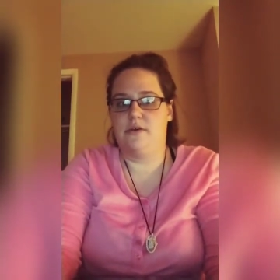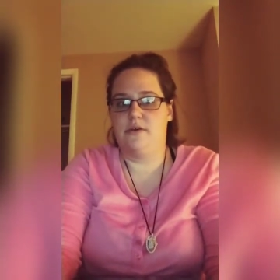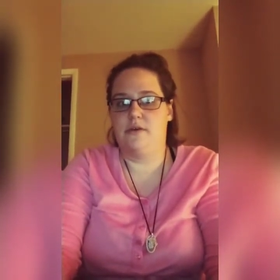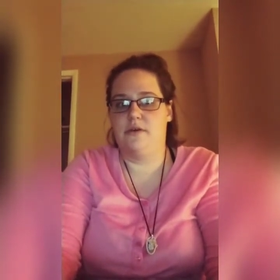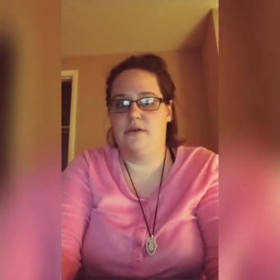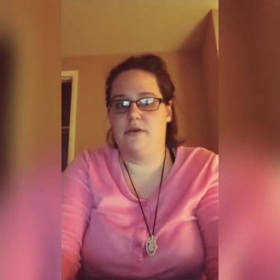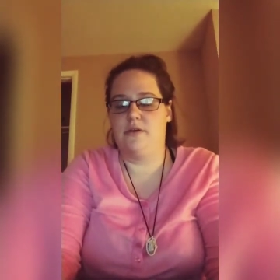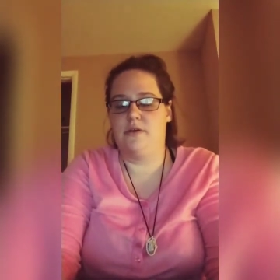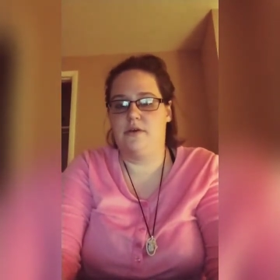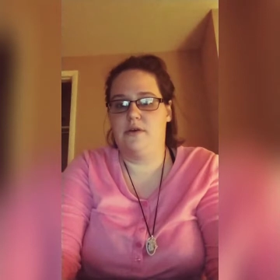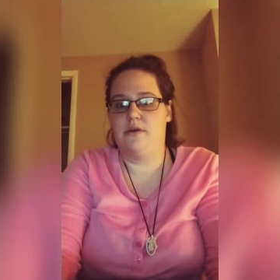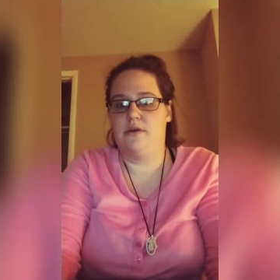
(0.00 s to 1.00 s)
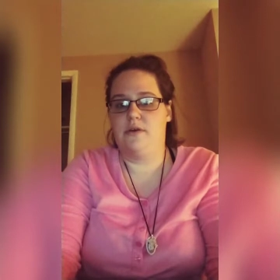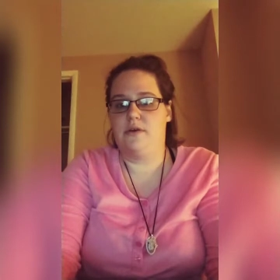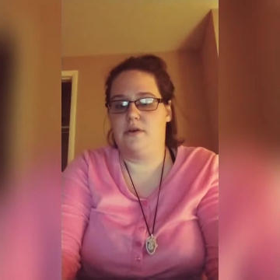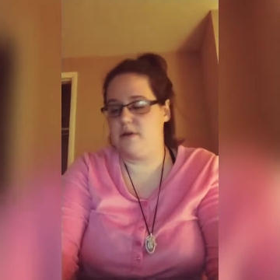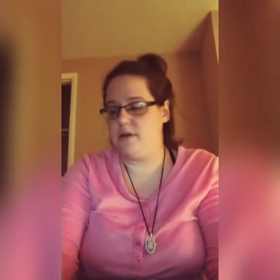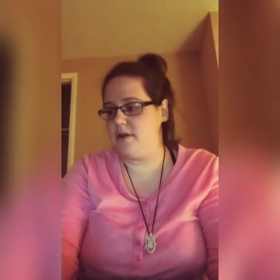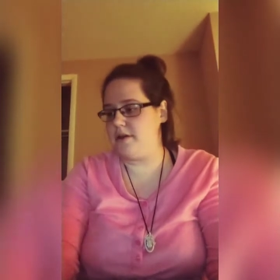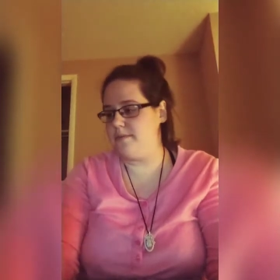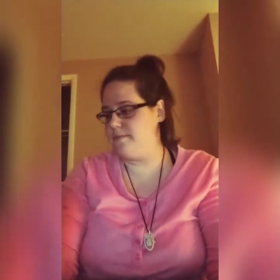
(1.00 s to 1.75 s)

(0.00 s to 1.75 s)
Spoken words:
[no speech]